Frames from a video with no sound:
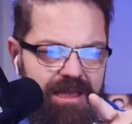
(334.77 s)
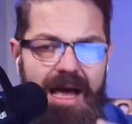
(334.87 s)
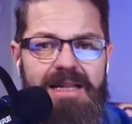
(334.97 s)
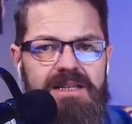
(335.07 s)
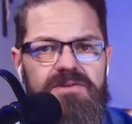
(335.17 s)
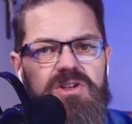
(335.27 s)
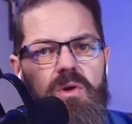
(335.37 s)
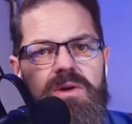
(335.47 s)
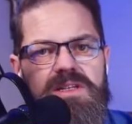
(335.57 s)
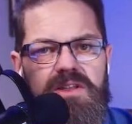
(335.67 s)
Lots of
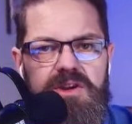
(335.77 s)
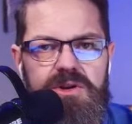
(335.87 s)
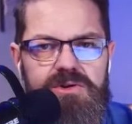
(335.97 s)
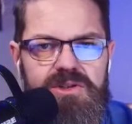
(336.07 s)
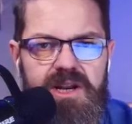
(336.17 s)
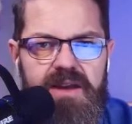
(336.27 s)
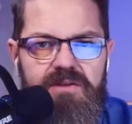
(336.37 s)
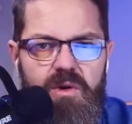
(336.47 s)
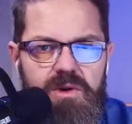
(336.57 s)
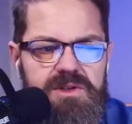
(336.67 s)
stories in the news
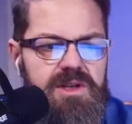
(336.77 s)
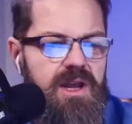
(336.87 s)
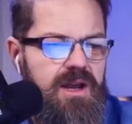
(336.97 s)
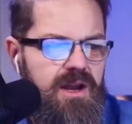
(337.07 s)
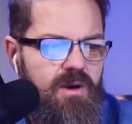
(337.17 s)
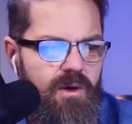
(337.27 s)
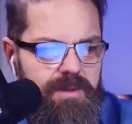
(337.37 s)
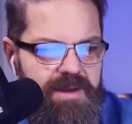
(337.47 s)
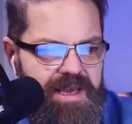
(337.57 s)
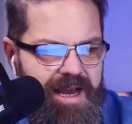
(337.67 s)
today, of course.
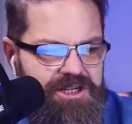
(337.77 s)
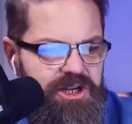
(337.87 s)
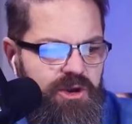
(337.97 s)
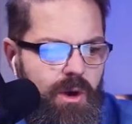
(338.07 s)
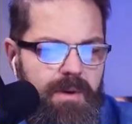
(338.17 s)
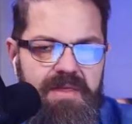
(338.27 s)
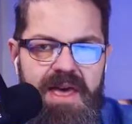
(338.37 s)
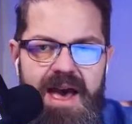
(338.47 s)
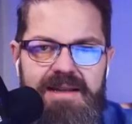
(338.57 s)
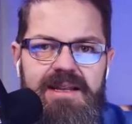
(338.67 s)
We're going to be catching you up
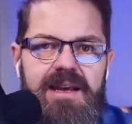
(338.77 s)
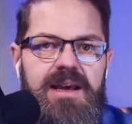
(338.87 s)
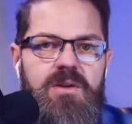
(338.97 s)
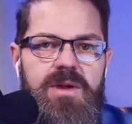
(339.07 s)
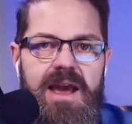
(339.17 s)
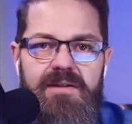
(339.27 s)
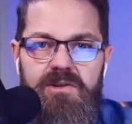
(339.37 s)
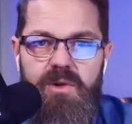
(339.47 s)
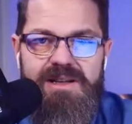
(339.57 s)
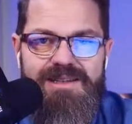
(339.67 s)
on that. We
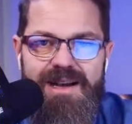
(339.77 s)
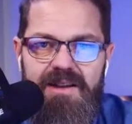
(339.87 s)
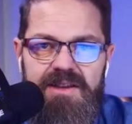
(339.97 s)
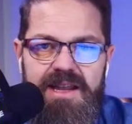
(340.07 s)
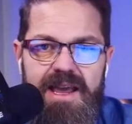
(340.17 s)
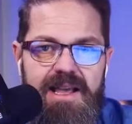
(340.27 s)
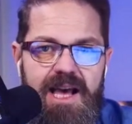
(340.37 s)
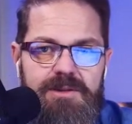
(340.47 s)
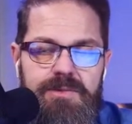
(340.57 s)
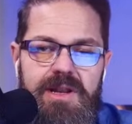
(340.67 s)
have a great Saint of the Day,
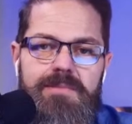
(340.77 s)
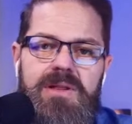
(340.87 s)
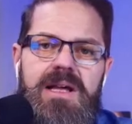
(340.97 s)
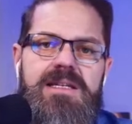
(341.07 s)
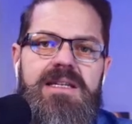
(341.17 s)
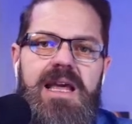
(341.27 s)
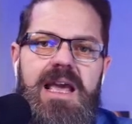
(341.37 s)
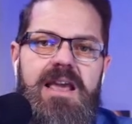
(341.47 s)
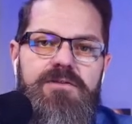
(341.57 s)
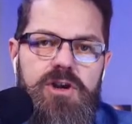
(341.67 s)
Gospel Day. Plus,
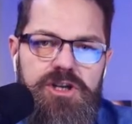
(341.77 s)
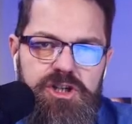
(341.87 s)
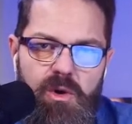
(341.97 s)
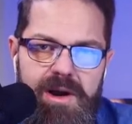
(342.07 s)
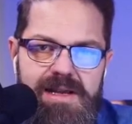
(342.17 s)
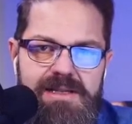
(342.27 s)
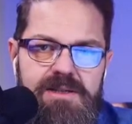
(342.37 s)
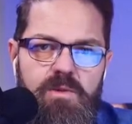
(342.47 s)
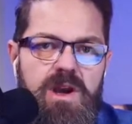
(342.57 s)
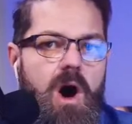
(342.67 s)
if you can join
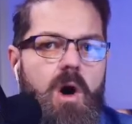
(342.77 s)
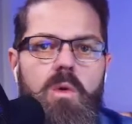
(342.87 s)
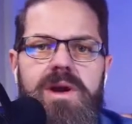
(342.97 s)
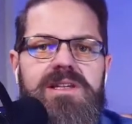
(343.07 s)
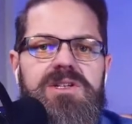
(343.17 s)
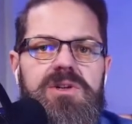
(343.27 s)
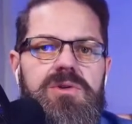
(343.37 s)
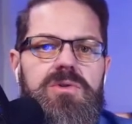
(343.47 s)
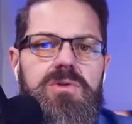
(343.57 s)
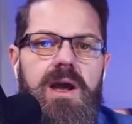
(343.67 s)
us, we always
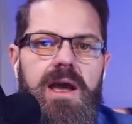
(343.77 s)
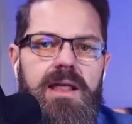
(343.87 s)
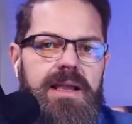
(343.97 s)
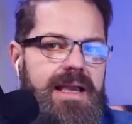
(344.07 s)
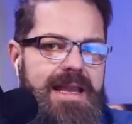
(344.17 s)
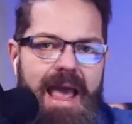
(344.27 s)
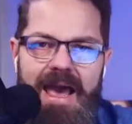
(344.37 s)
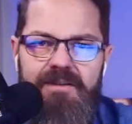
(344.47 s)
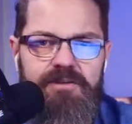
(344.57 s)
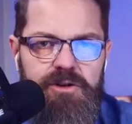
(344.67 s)
do like an
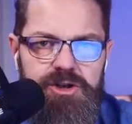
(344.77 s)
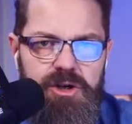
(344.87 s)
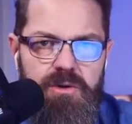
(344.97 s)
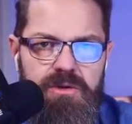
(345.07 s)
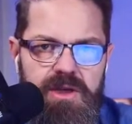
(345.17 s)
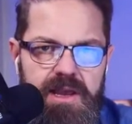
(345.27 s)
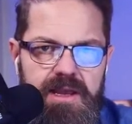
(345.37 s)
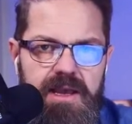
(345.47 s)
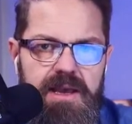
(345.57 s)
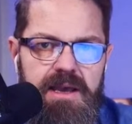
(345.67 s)
after show
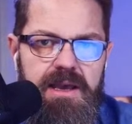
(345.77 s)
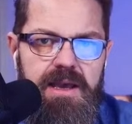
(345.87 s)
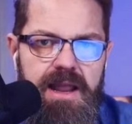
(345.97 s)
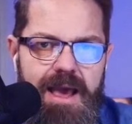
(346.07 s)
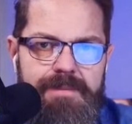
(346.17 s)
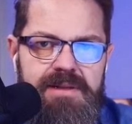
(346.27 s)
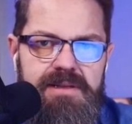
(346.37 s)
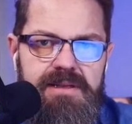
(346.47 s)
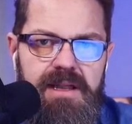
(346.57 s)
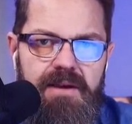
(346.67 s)
thing. It
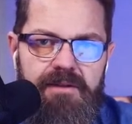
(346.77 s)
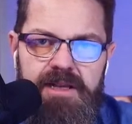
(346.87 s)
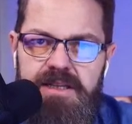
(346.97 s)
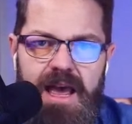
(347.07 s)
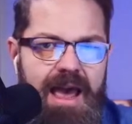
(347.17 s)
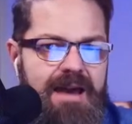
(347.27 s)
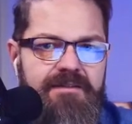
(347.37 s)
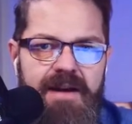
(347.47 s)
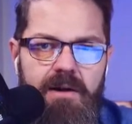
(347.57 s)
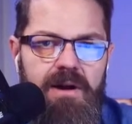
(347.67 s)
happens. It's a
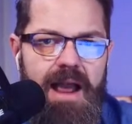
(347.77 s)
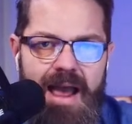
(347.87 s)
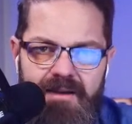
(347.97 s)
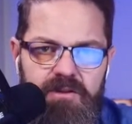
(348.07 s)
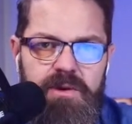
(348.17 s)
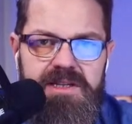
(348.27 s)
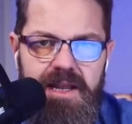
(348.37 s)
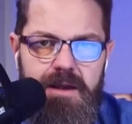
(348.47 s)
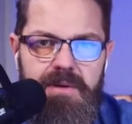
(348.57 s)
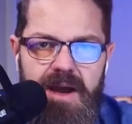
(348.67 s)
half hour after we
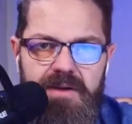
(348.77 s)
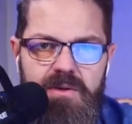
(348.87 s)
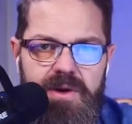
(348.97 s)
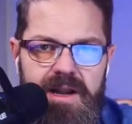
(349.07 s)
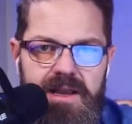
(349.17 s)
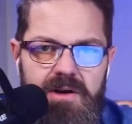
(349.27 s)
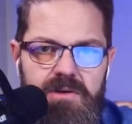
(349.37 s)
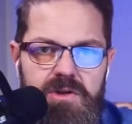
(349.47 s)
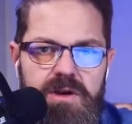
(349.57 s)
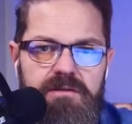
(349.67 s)
say goodbye on the
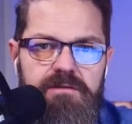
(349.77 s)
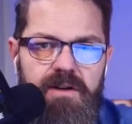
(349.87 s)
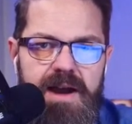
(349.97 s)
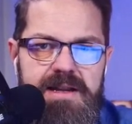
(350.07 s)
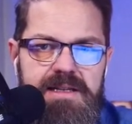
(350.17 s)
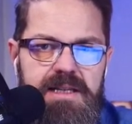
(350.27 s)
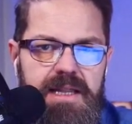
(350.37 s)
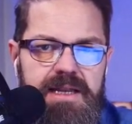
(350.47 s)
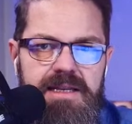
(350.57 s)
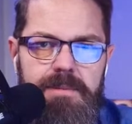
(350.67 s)
radio. You can find
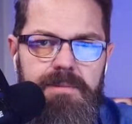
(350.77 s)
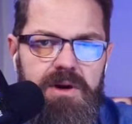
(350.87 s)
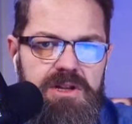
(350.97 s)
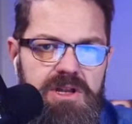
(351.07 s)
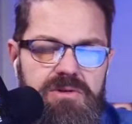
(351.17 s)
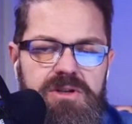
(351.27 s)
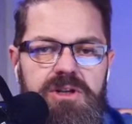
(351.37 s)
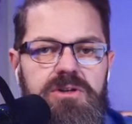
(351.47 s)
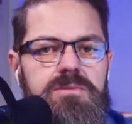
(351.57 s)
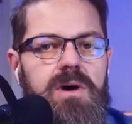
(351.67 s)
us linked up on
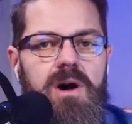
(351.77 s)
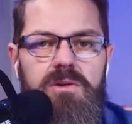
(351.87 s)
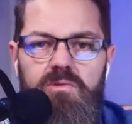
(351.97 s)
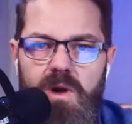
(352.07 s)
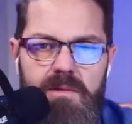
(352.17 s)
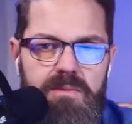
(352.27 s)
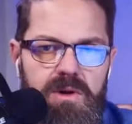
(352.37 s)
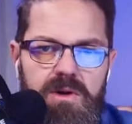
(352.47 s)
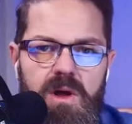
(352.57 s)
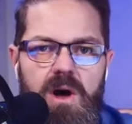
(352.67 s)
YouTube, on
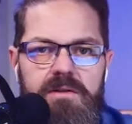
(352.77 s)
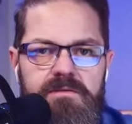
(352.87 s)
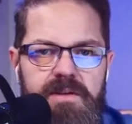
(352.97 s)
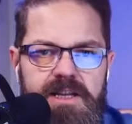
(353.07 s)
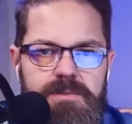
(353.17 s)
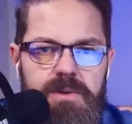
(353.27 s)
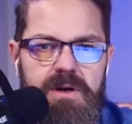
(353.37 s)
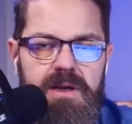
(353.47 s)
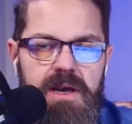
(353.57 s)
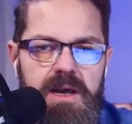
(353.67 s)
Rumble, on
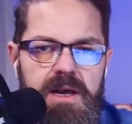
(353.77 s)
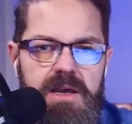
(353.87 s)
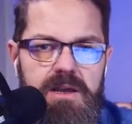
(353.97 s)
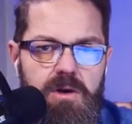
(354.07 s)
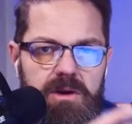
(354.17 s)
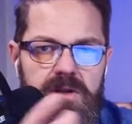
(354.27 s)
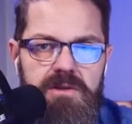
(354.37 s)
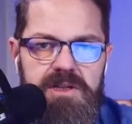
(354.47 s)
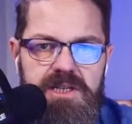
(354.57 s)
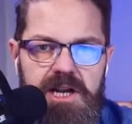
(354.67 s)
Facebook. Go
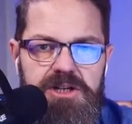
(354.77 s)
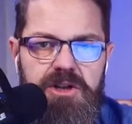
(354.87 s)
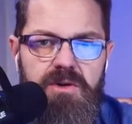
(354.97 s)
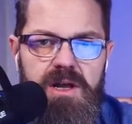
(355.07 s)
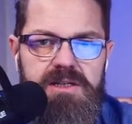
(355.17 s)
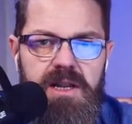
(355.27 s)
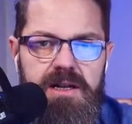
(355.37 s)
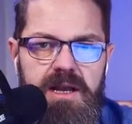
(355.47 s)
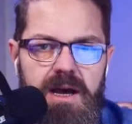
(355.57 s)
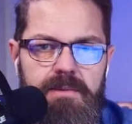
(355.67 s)
to
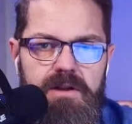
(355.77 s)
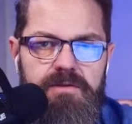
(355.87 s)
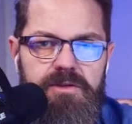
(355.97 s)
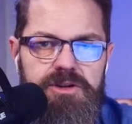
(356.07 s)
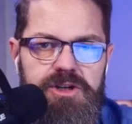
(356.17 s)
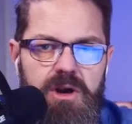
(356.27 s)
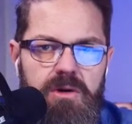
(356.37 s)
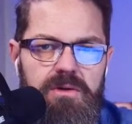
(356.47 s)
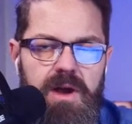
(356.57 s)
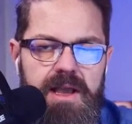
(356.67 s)
thestationofthecross.com. Look for the
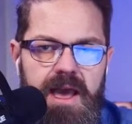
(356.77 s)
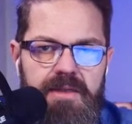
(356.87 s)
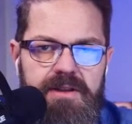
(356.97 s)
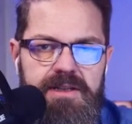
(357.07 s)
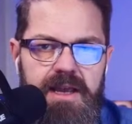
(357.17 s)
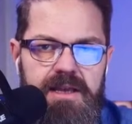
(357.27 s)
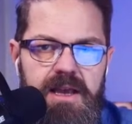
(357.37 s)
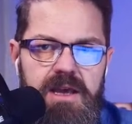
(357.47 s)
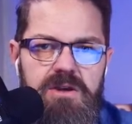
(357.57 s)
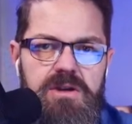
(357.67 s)
show, A Catholic
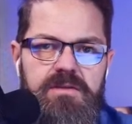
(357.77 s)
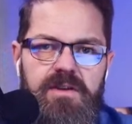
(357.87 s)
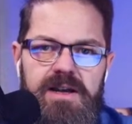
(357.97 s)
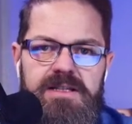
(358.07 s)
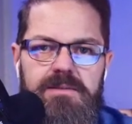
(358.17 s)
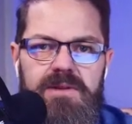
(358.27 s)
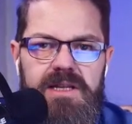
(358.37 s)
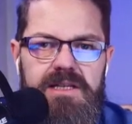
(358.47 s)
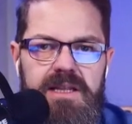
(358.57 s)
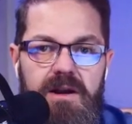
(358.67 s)
Take. You can find
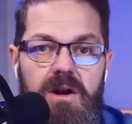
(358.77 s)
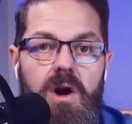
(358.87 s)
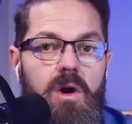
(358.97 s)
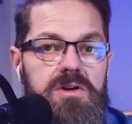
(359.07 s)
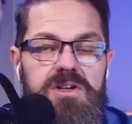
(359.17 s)
some links there.